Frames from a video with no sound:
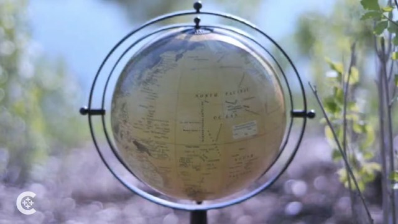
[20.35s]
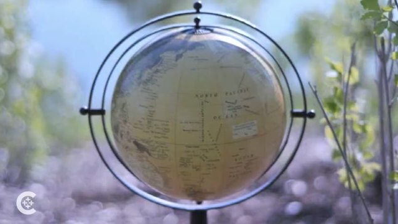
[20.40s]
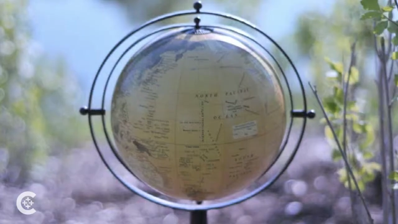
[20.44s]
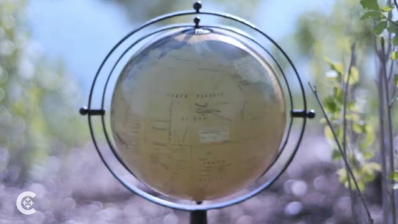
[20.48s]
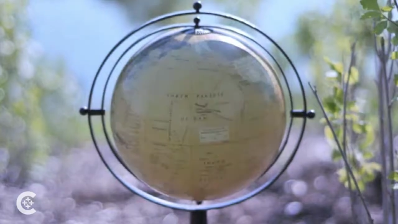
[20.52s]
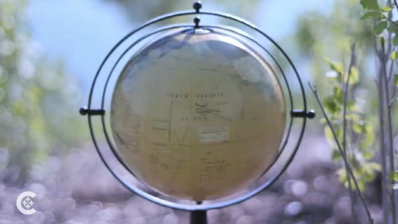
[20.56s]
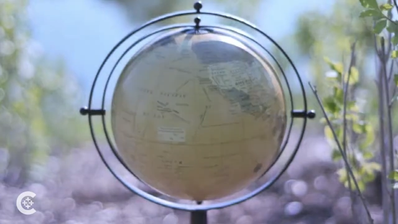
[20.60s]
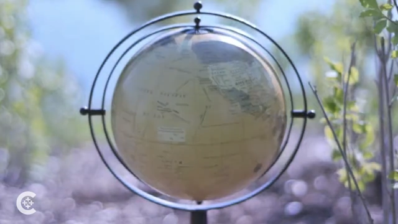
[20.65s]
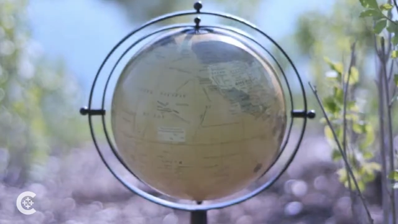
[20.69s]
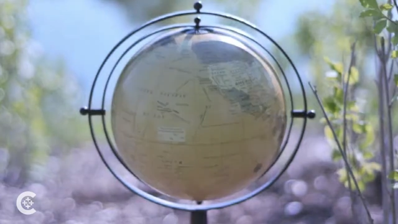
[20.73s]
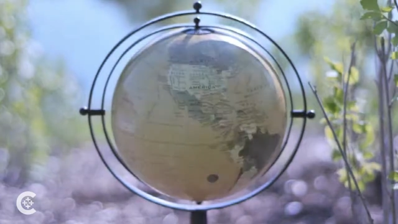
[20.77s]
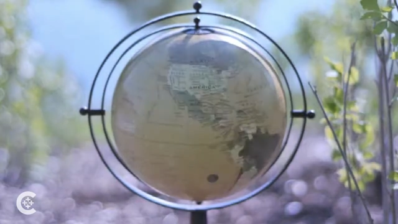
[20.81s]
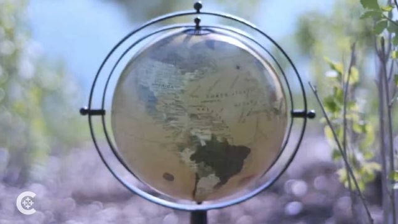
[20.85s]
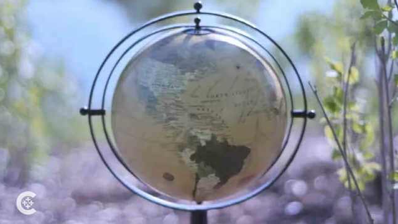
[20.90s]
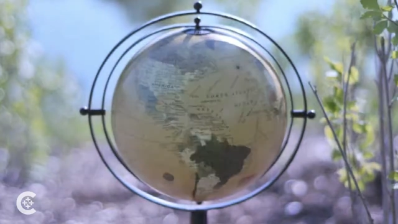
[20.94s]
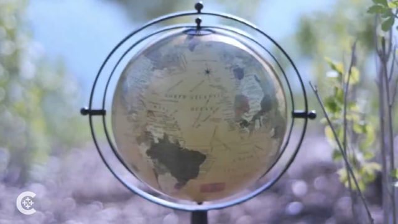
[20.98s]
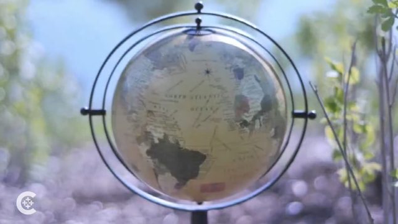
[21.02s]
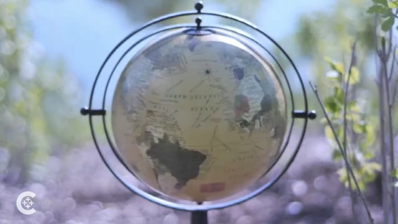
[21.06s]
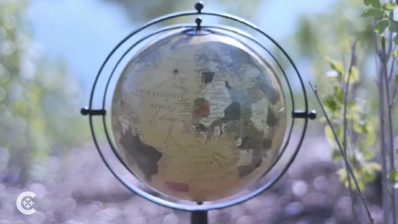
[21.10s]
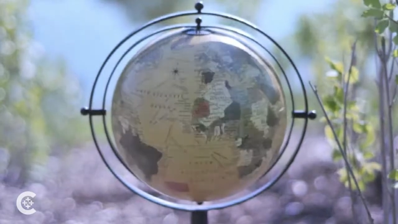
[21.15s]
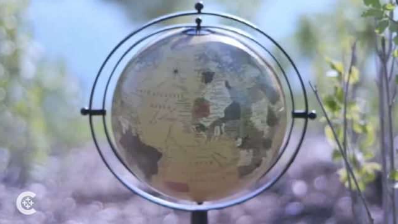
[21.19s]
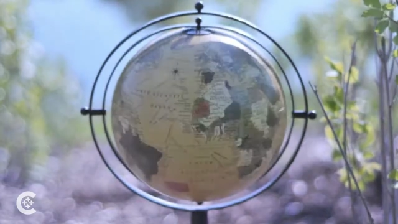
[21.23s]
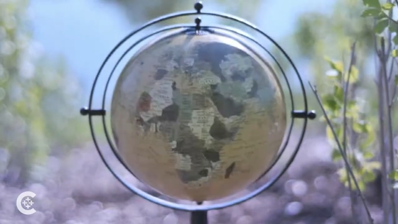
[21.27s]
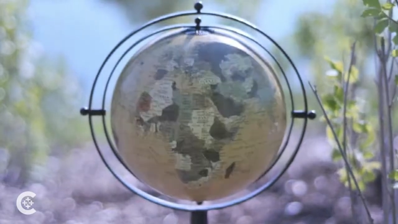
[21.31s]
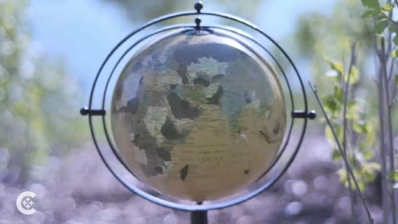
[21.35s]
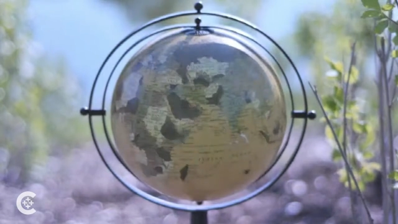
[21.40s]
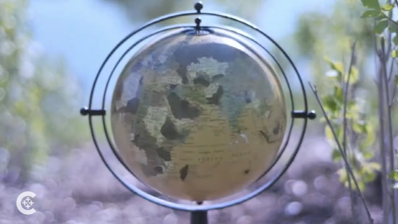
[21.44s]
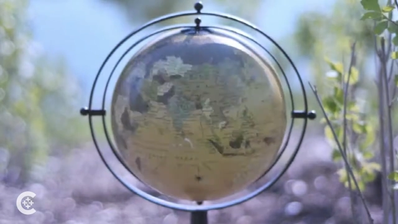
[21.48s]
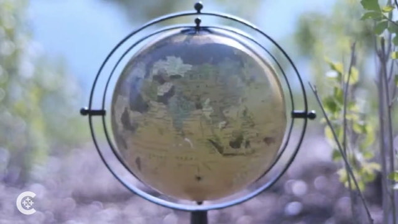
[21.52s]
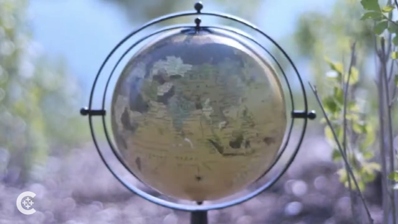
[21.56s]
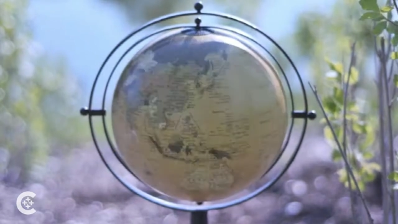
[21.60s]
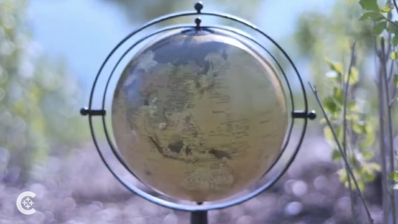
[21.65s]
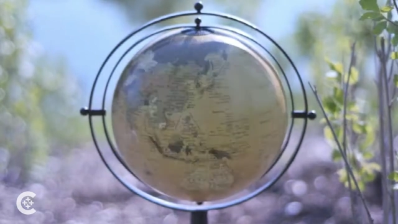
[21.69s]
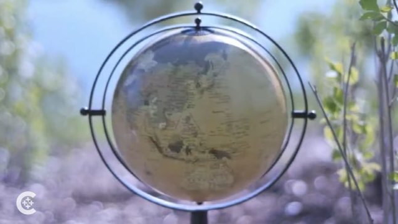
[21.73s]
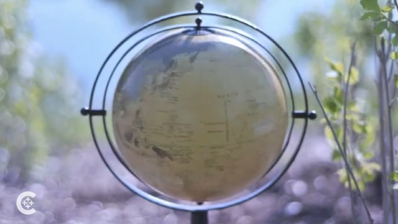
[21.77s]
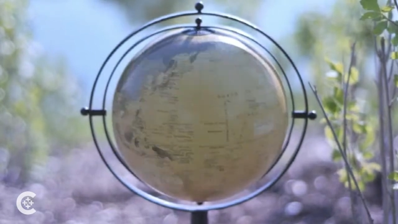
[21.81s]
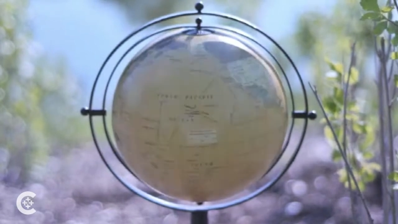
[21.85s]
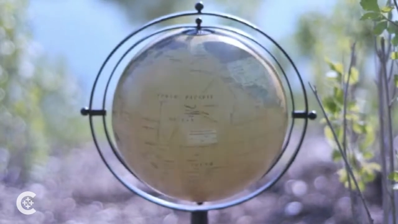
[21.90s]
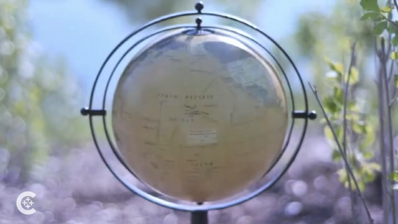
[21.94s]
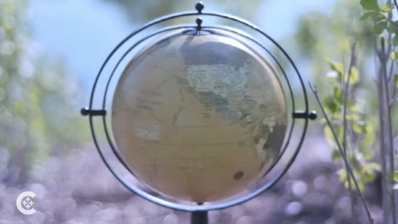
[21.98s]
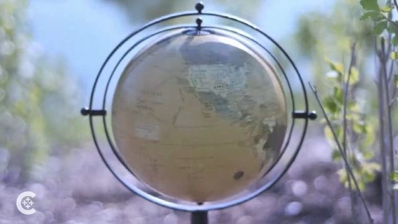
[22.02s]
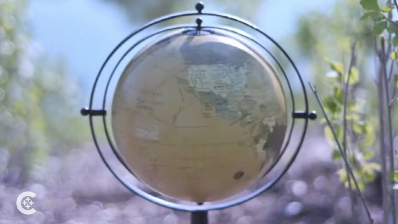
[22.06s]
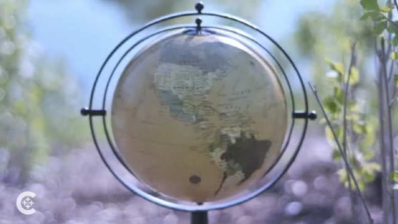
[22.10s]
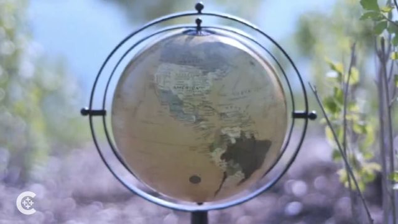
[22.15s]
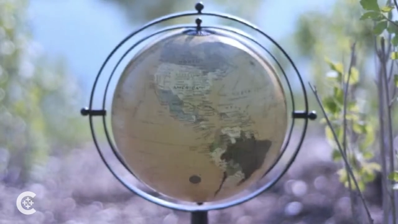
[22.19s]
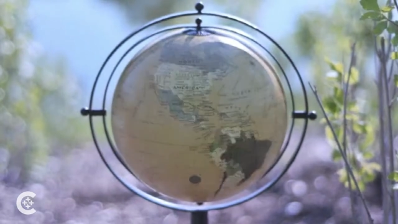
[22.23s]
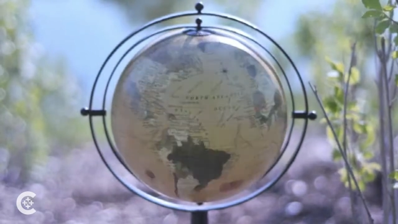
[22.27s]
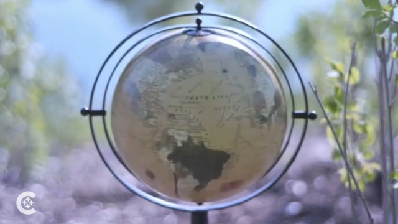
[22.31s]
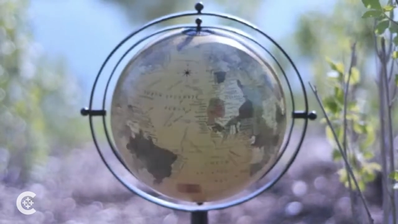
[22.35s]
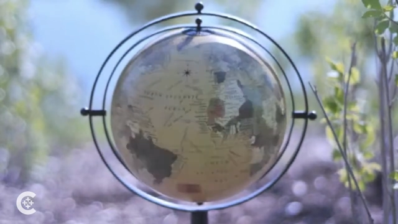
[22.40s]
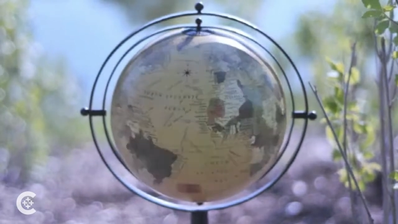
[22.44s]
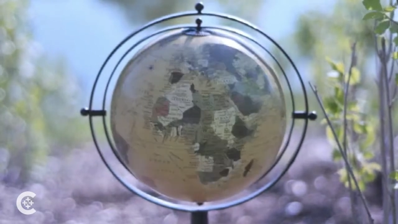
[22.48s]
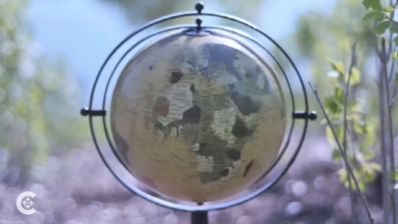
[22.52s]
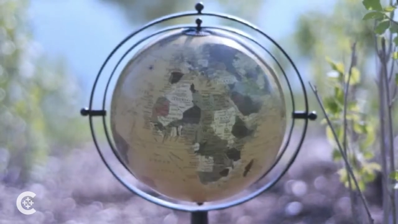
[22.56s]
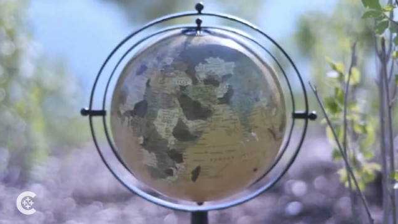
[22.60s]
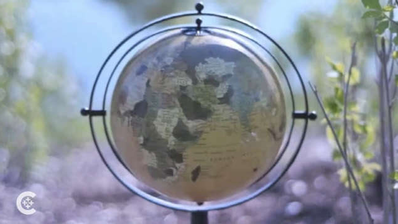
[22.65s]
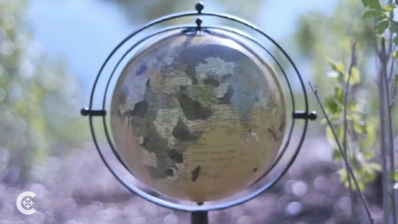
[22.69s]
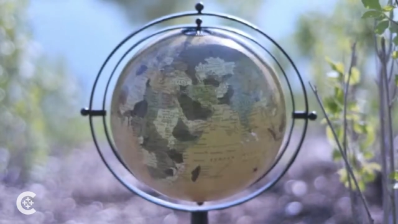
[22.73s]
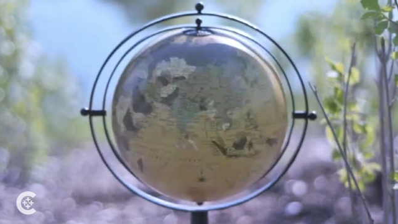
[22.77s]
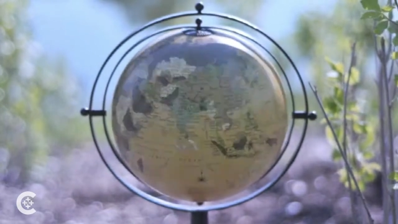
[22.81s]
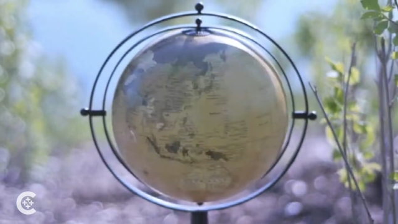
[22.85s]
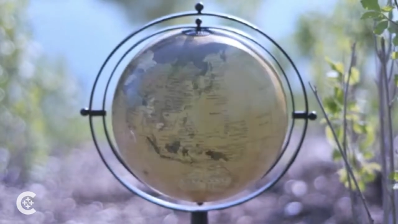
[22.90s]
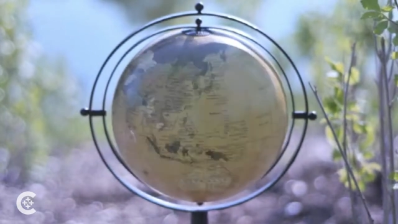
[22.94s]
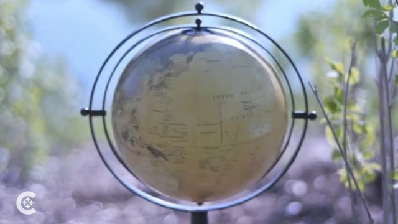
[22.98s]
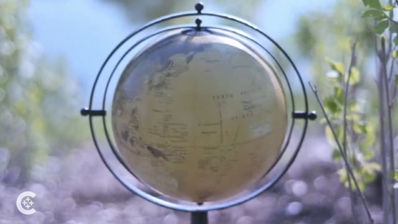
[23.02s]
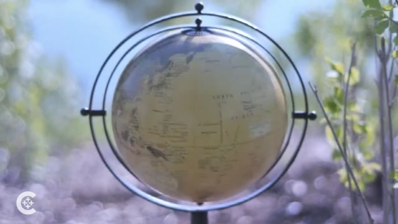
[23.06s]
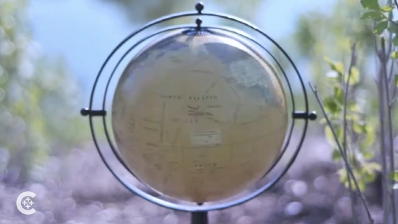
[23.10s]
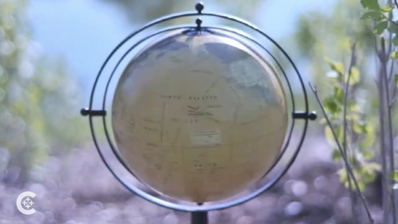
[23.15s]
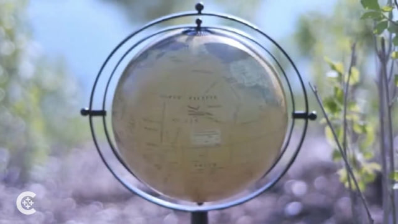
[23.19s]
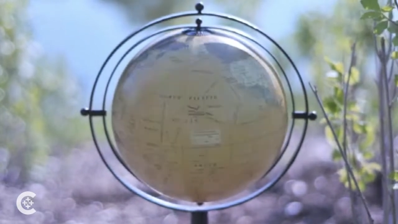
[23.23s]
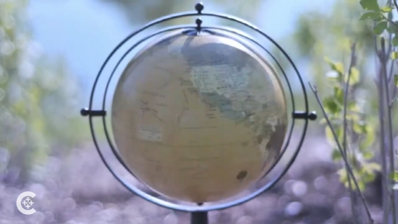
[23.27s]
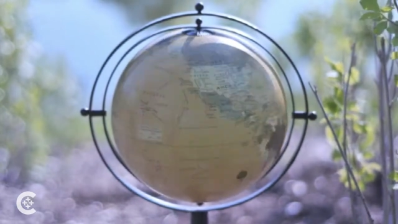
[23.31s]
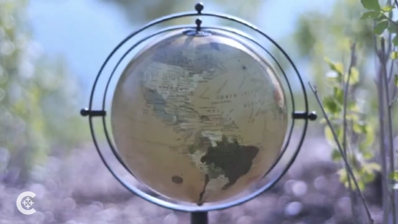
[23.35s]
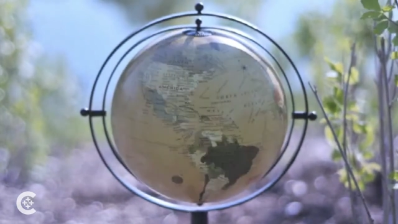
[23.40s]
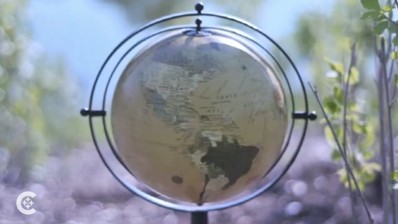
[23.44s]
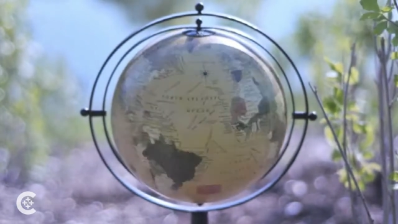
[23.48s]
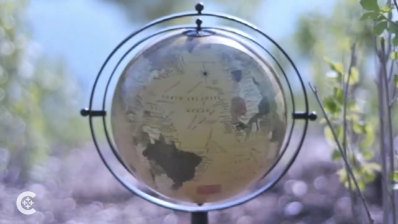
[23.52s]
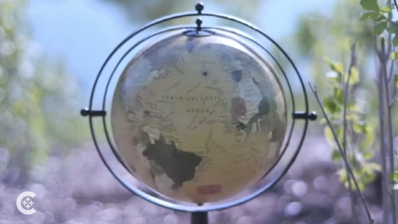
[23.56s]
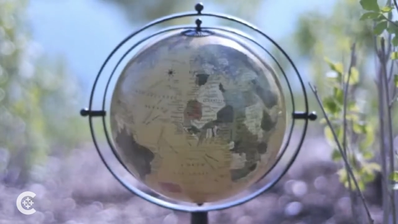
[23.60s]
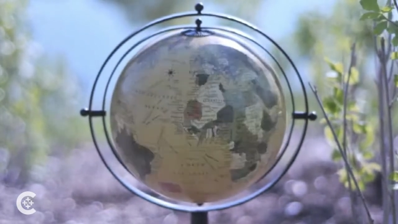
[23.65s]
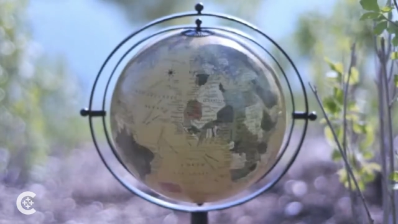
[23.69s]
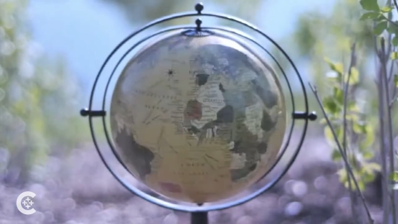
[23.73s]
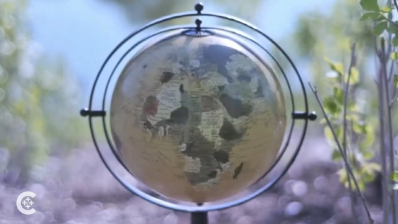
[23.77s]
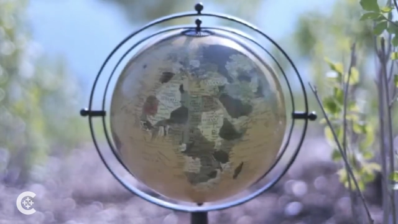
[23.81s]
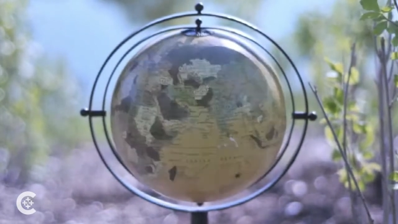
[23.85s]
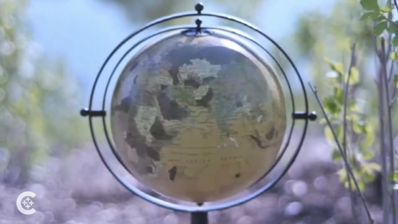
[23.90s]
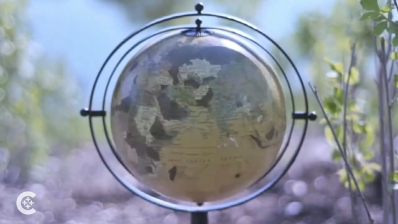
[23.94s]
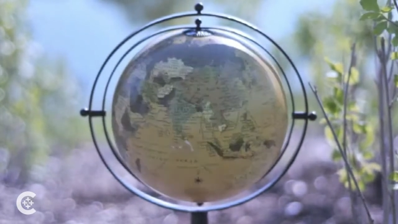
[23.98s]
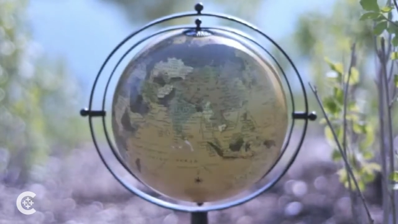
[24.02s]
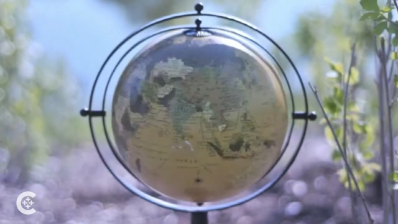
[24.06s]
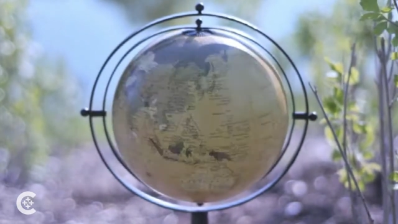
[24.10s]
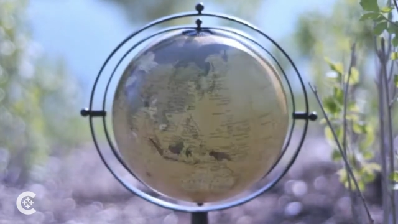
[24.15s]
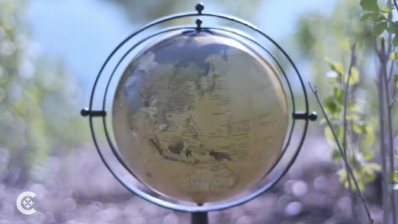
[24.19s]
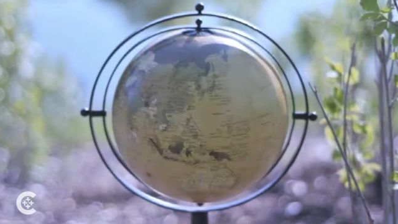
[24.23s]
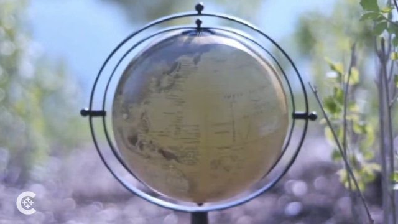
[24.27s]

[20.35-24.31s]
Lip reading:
Nobody's mouth can be seen.